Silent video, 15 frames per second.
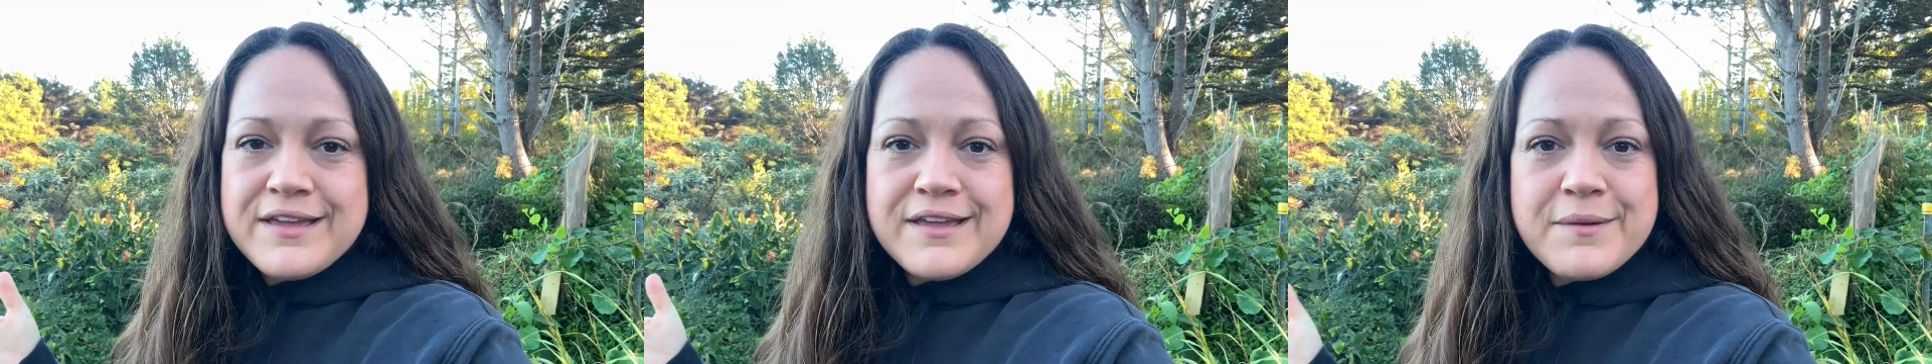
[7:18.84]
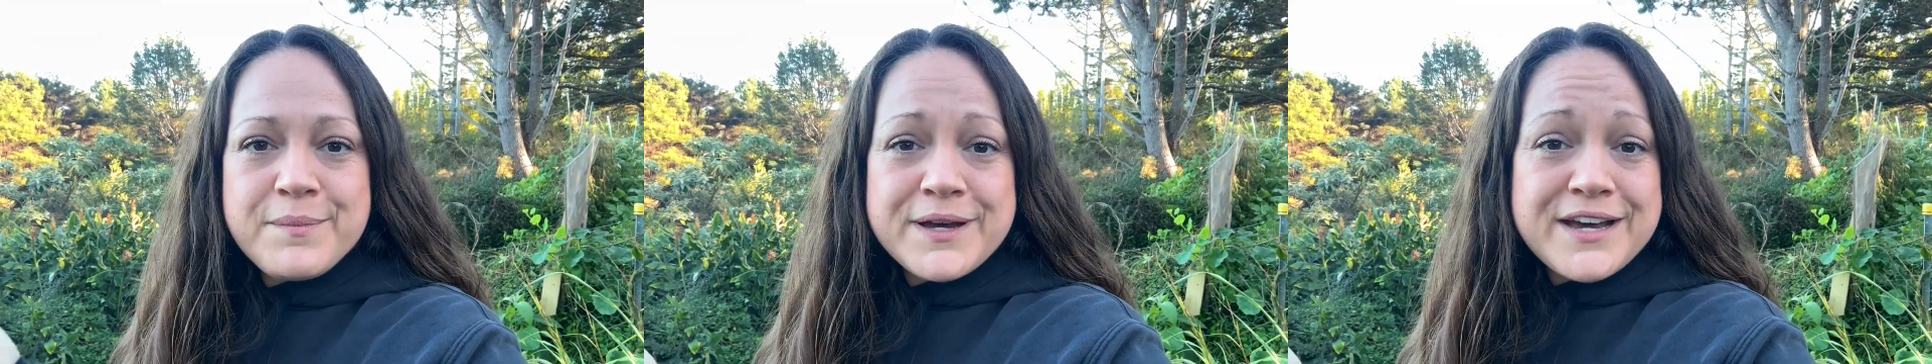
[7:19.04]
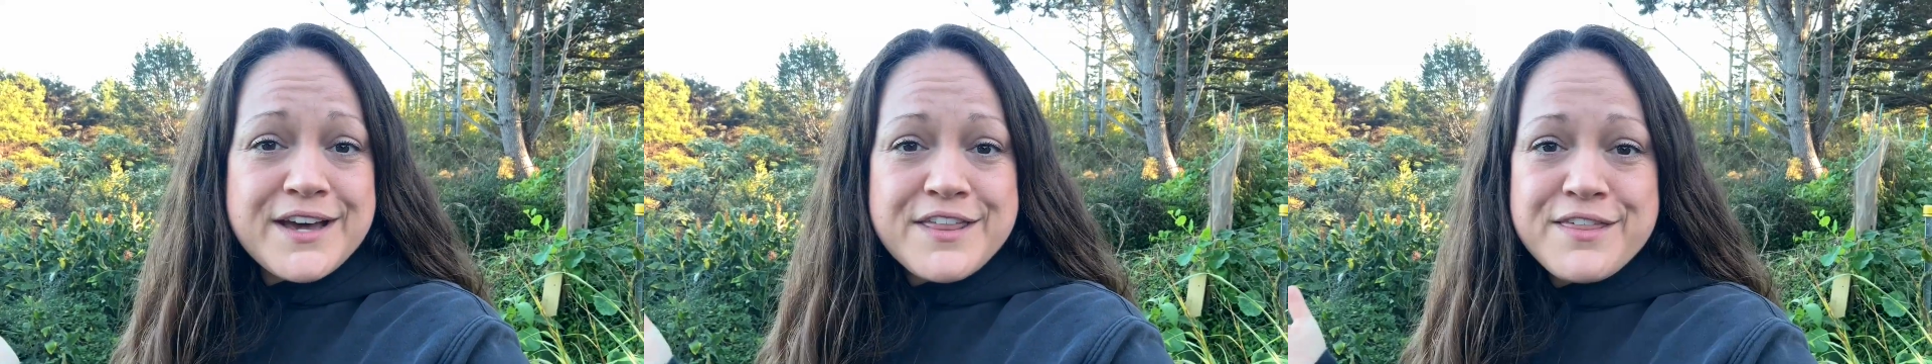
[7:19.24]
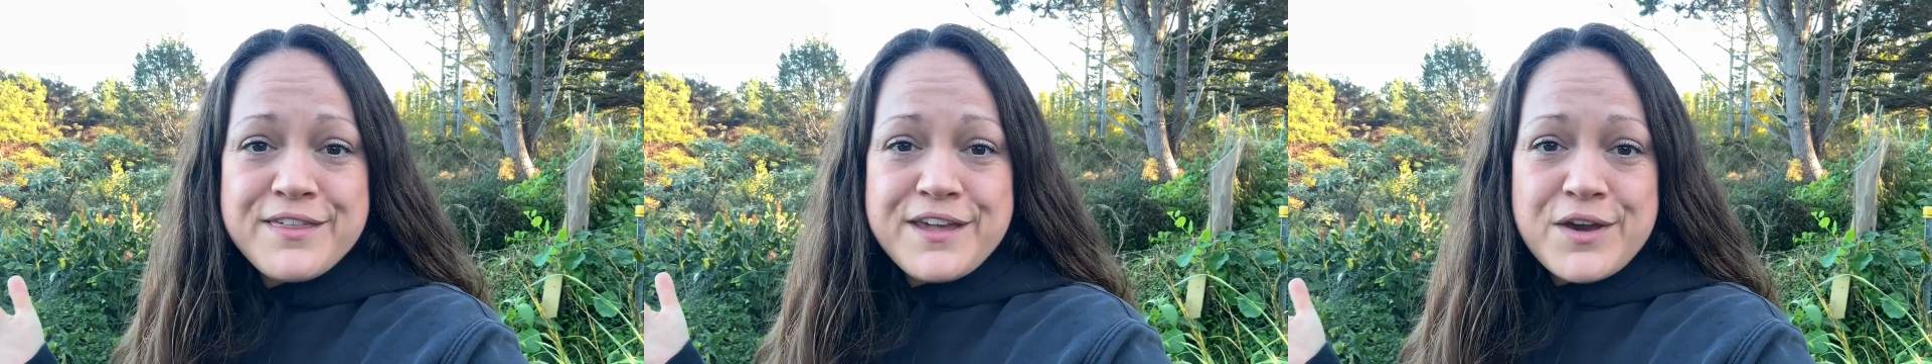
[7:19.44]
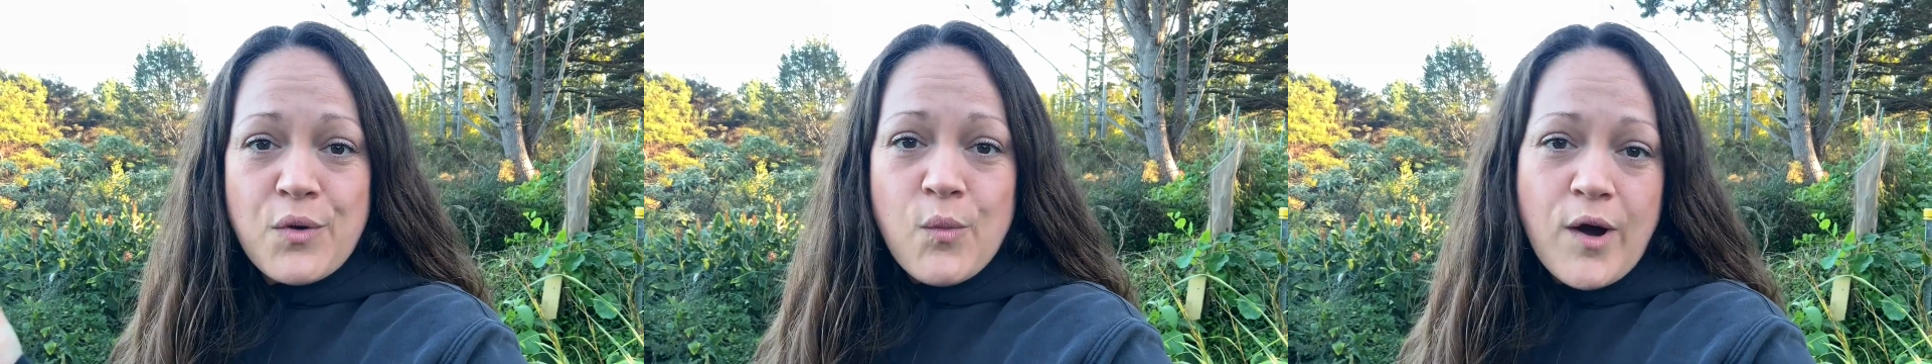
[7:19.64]
But
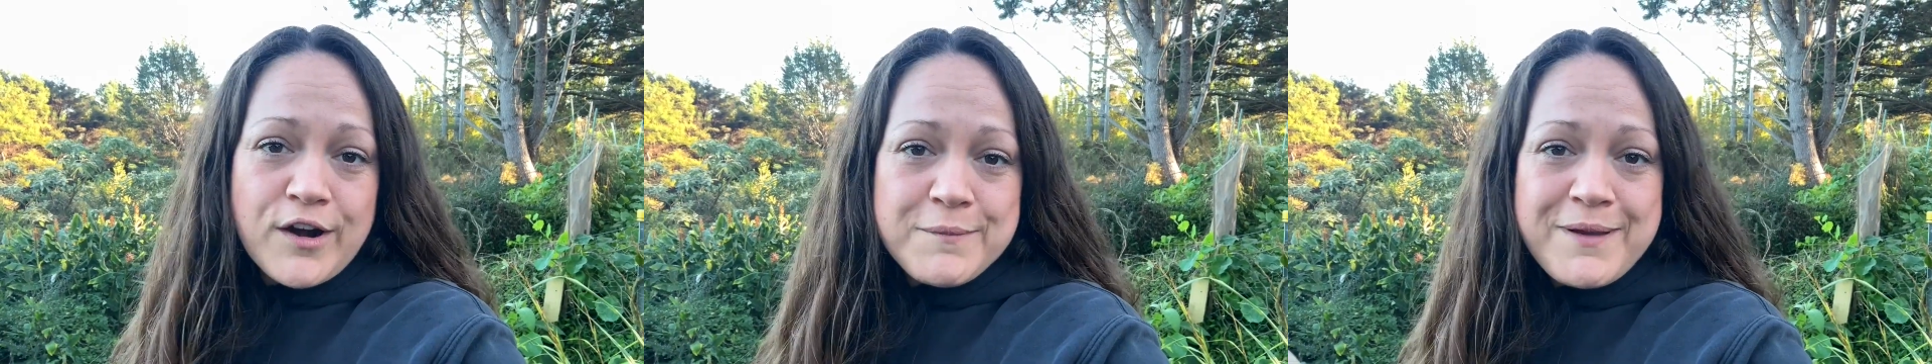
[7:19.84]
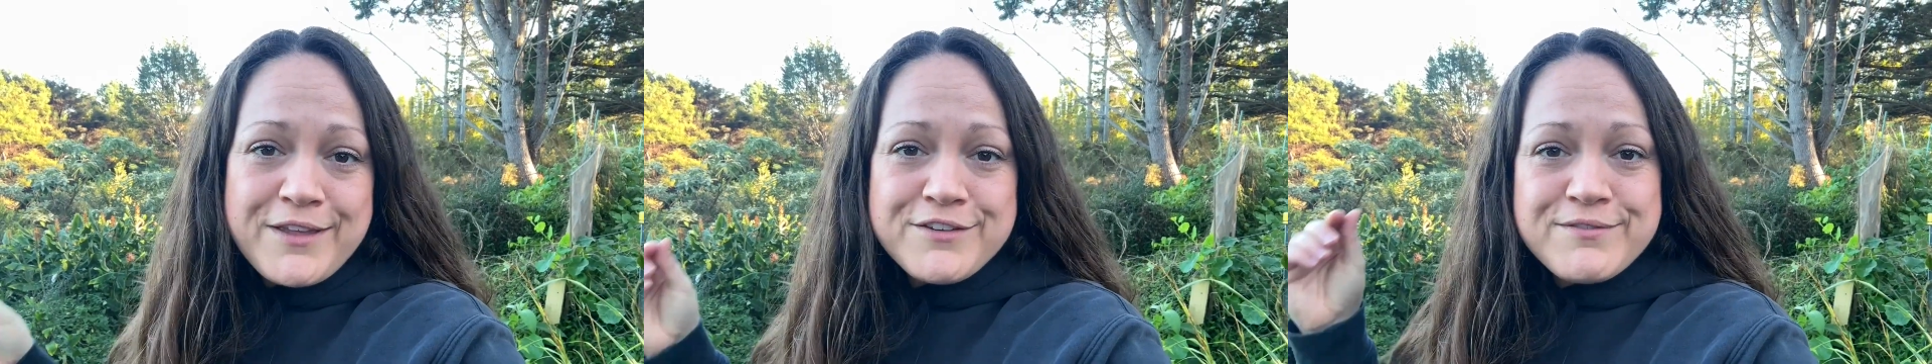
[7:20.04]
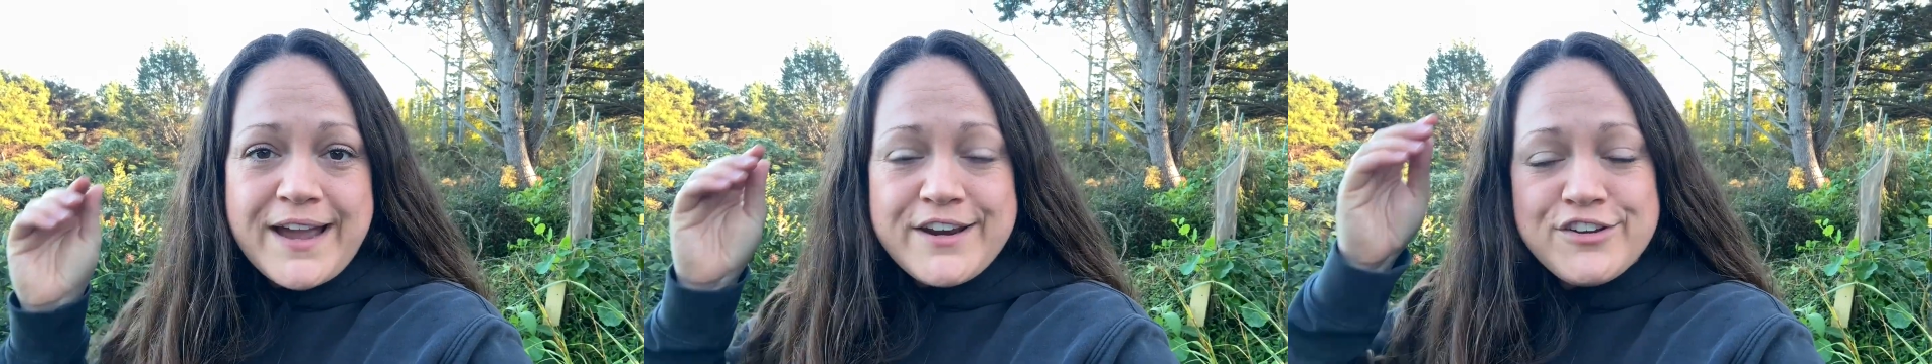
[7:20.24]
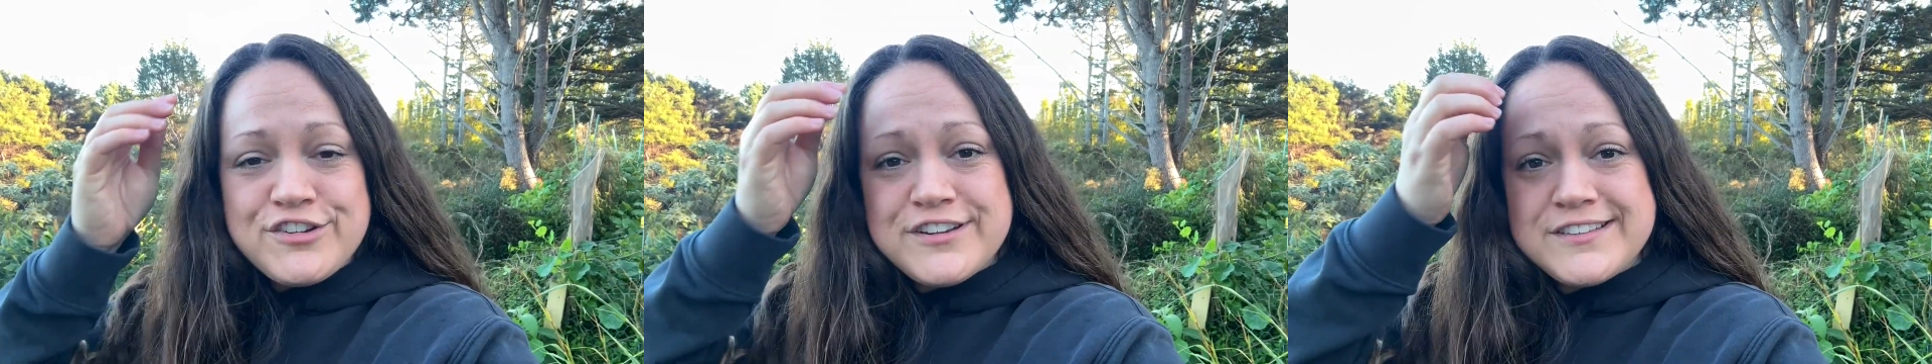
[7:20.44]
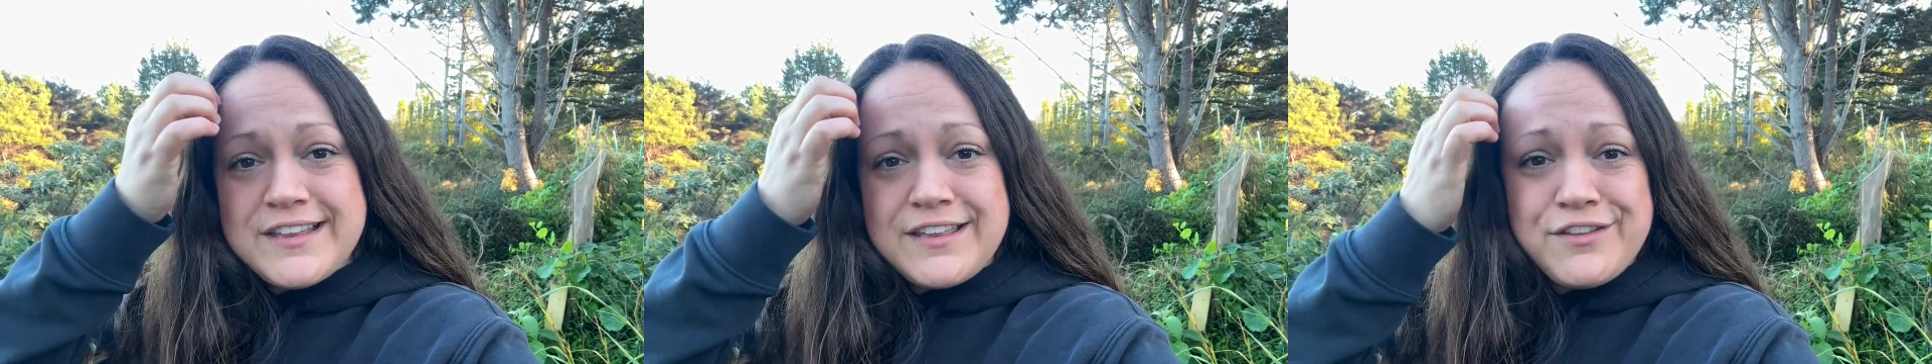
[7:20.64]
the watermelon
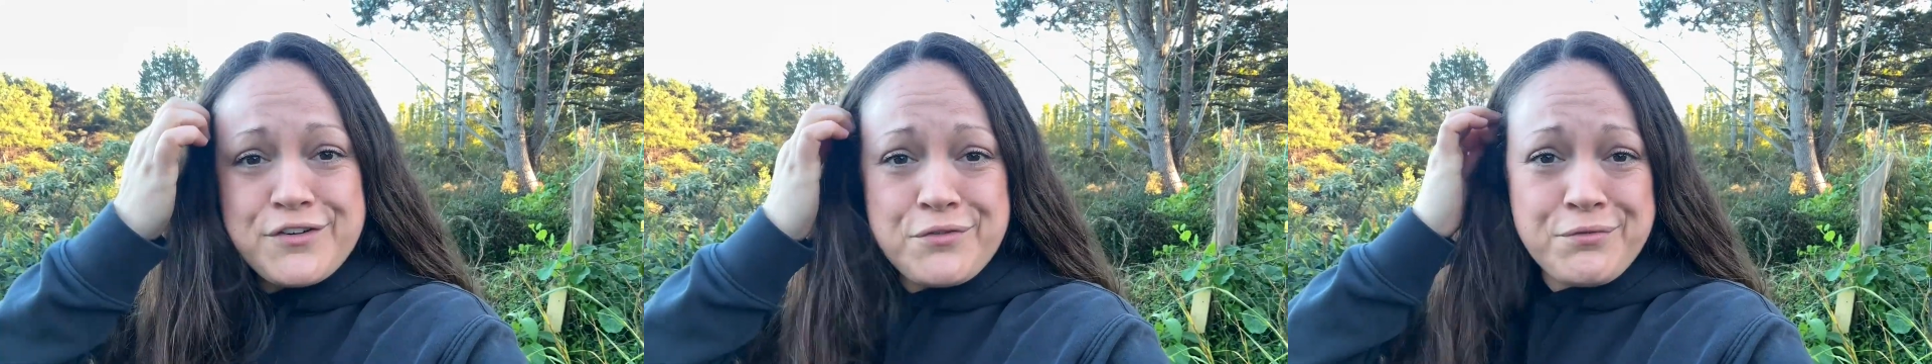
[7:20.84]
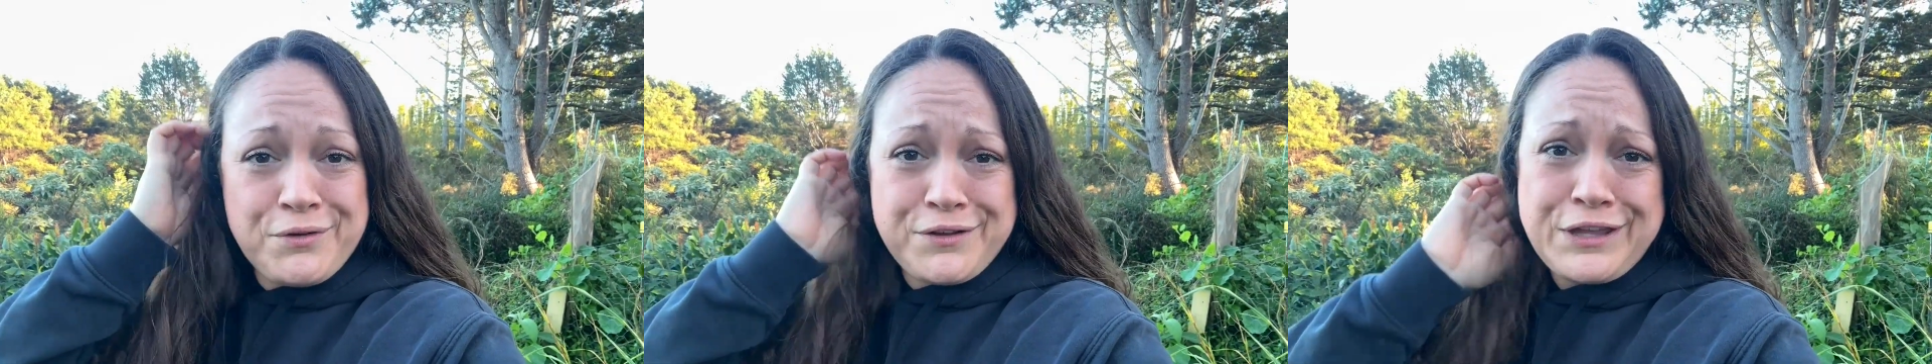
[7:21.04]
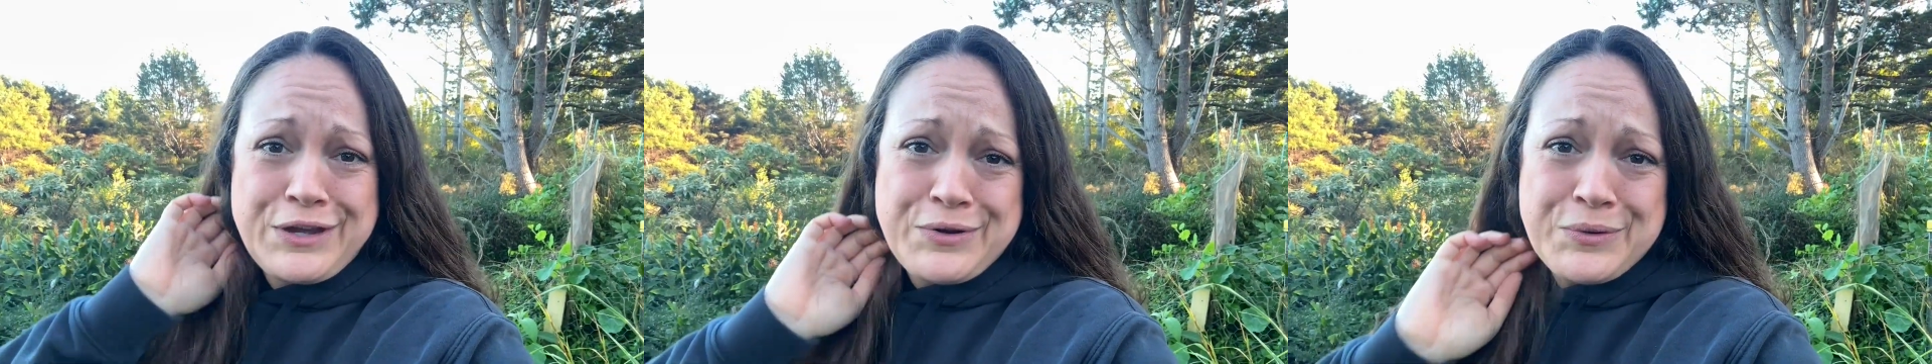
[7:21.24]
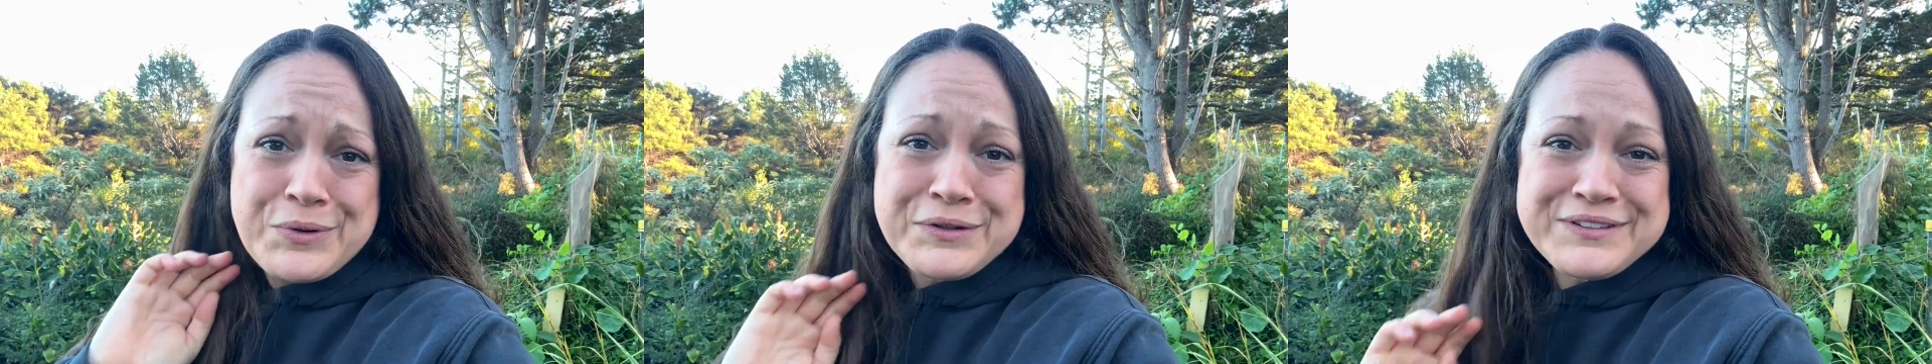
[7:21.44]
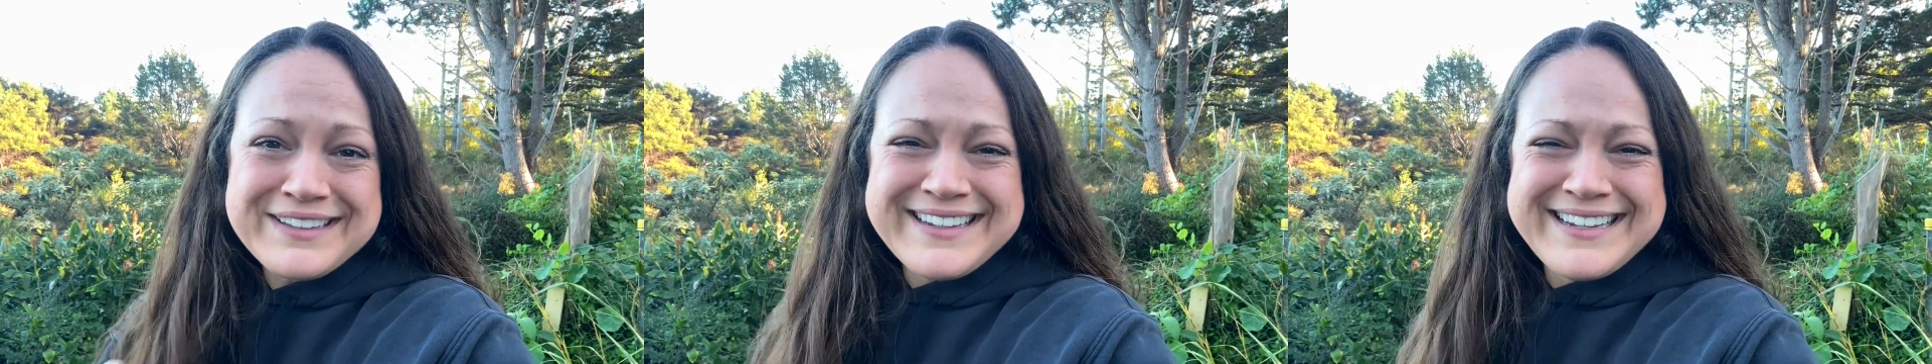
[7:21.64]
radishes, they look really cool.